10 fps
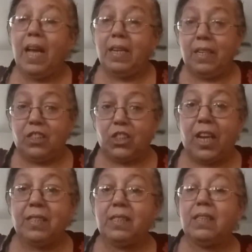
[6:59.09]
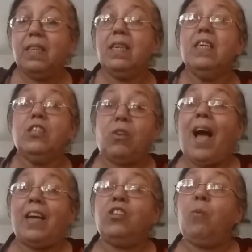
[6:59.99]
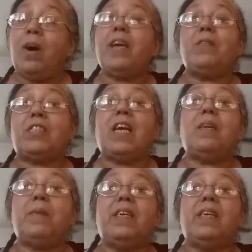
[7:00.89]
and in his chest. So I knew what he was telling